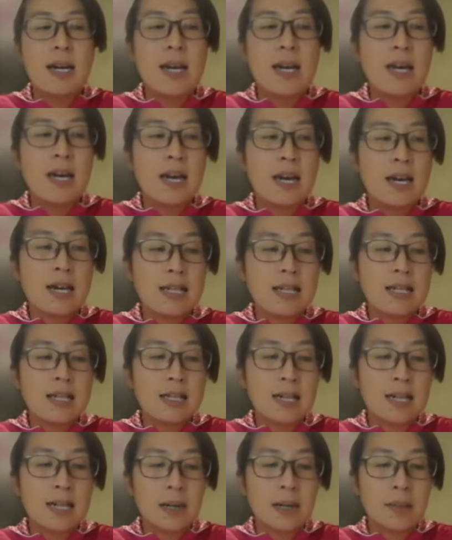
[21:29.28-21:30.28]
And
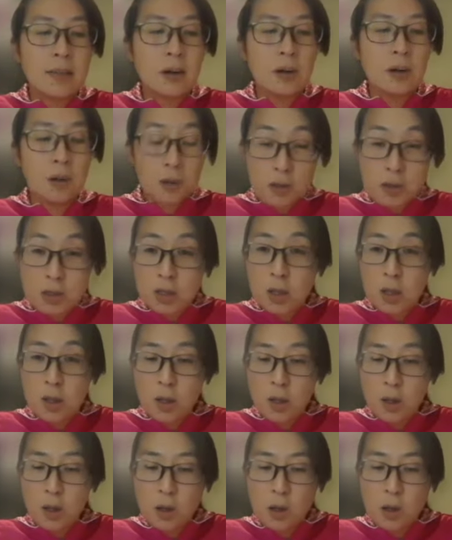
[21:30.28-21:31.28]
um,
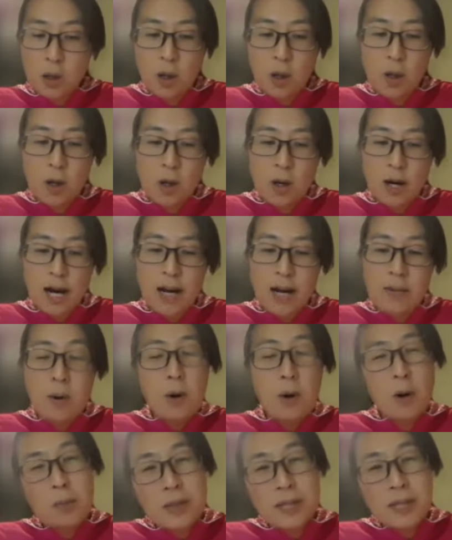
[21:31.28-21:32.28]
also, I'm
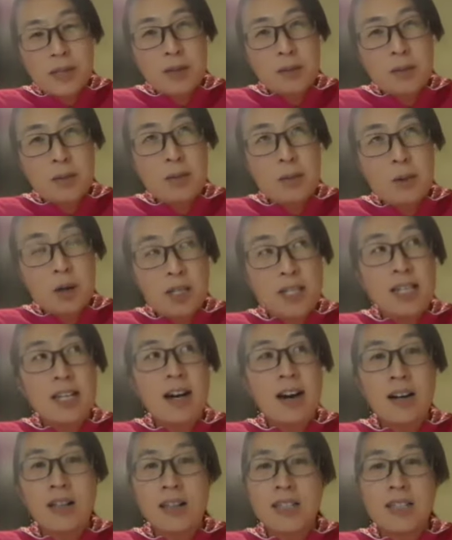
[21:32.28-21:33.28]
hoping to be working
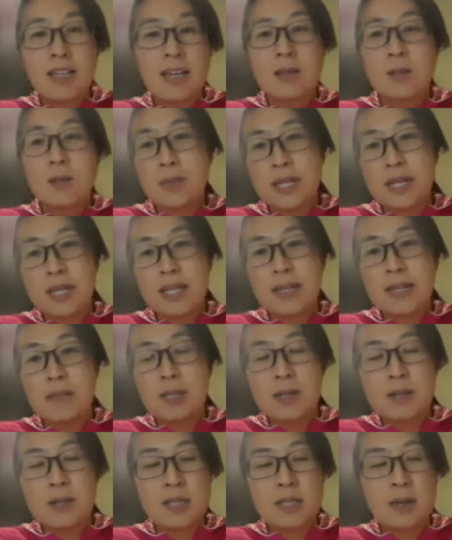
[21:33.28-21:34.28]
on the NP
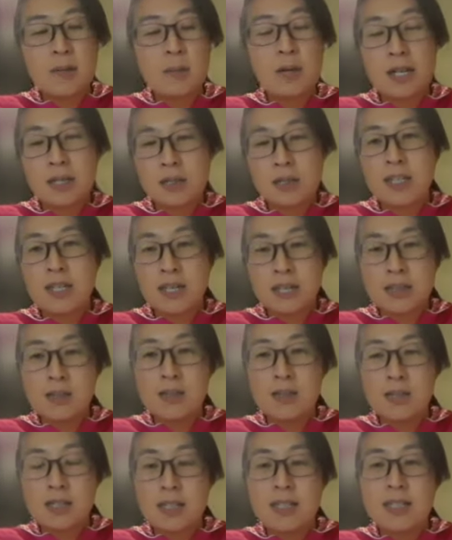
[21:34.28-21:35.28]
because I'm actually
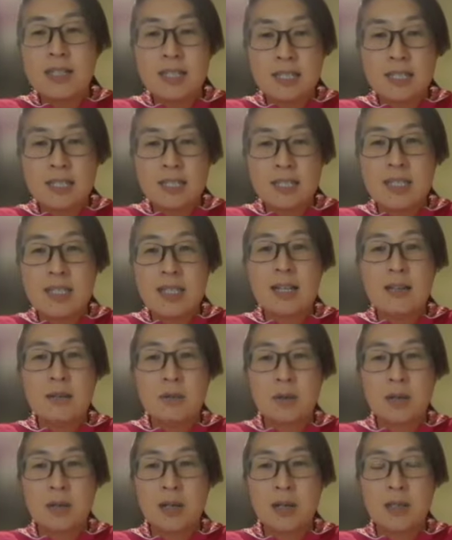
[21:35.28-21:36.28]
interested in teaching as
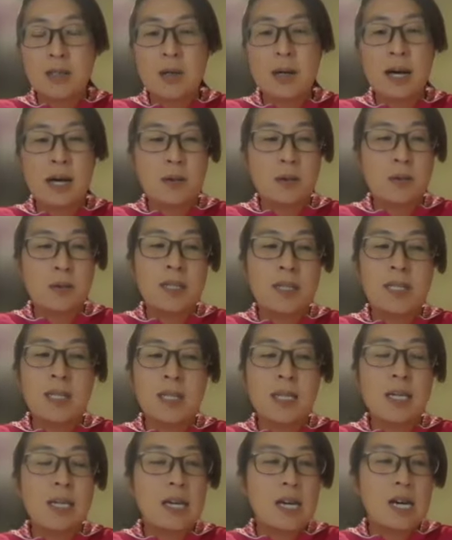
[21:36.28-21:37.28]
well. So I
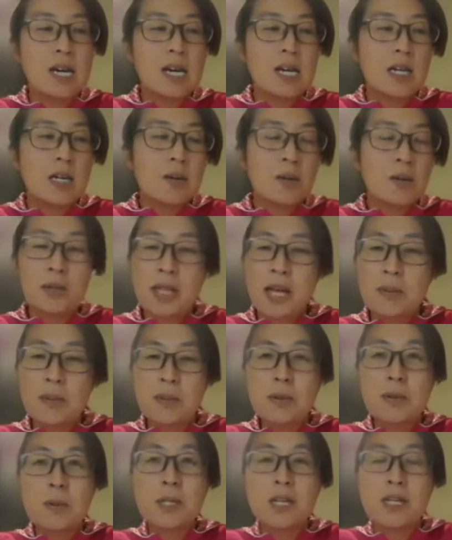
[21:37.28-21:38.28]
really would love
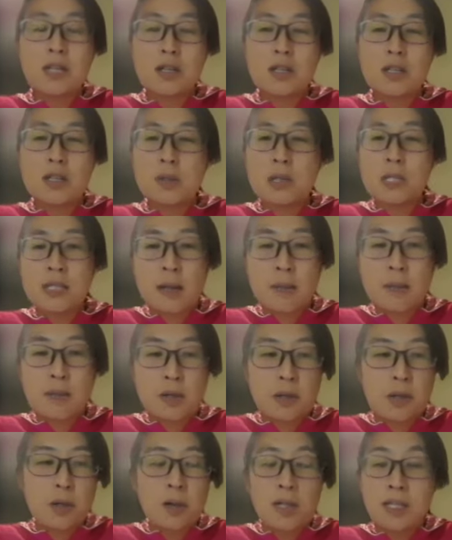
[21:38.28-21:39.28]
to be a nurse
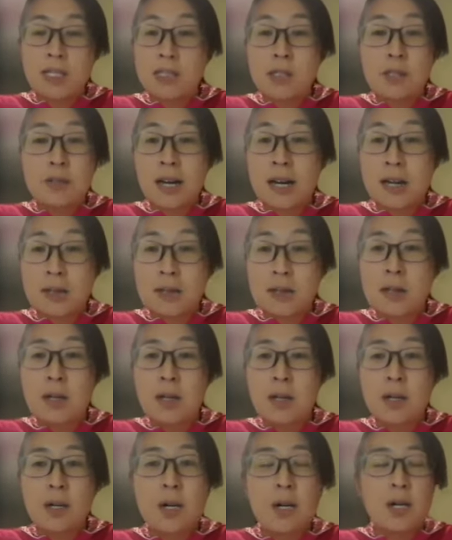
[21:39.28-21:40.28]
preceptor or
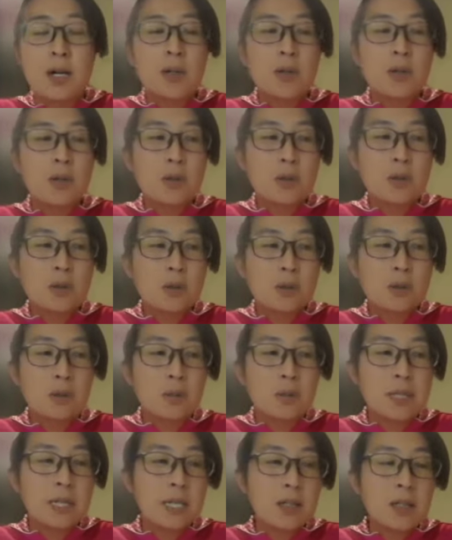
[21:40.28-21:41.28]
instructor to
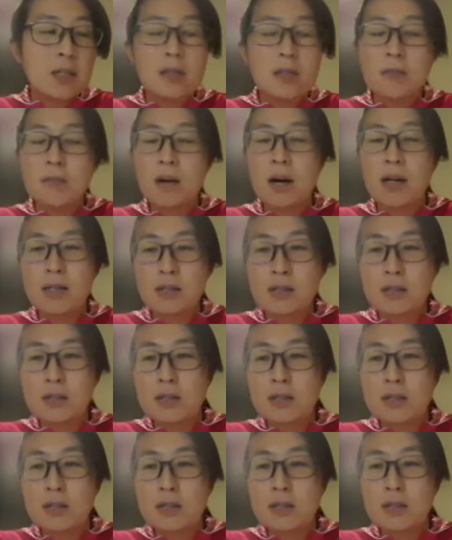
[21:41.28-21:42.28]
be a good model,
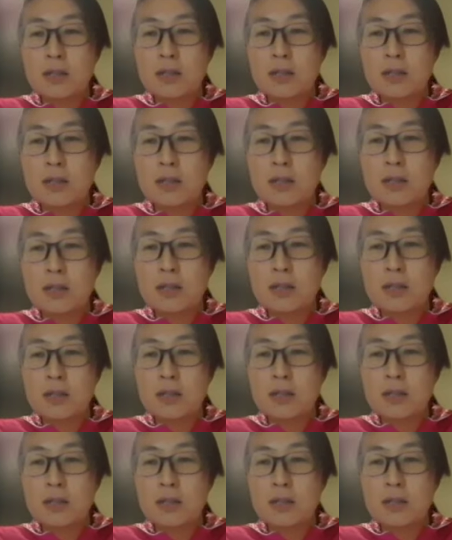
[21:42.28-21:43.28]
good example
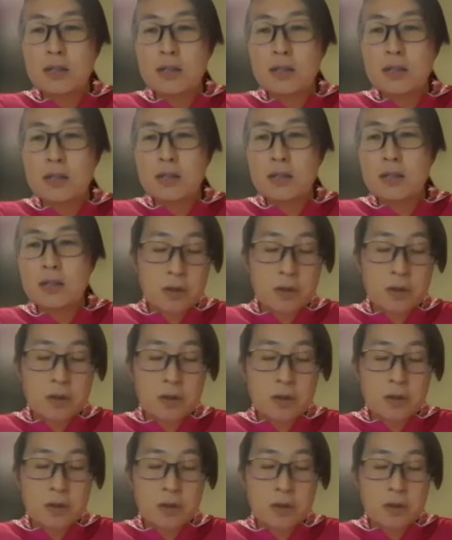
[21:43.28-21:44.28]
for the
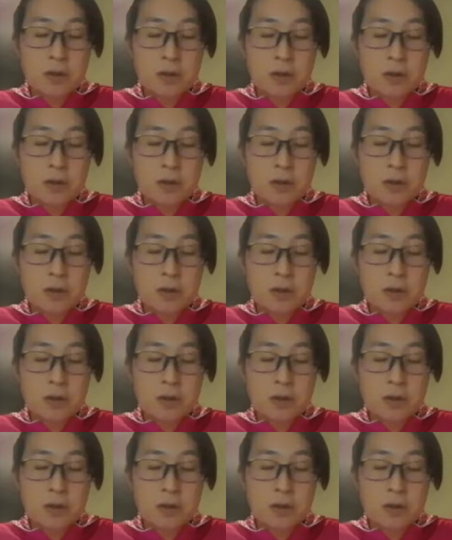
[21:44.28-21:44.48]
future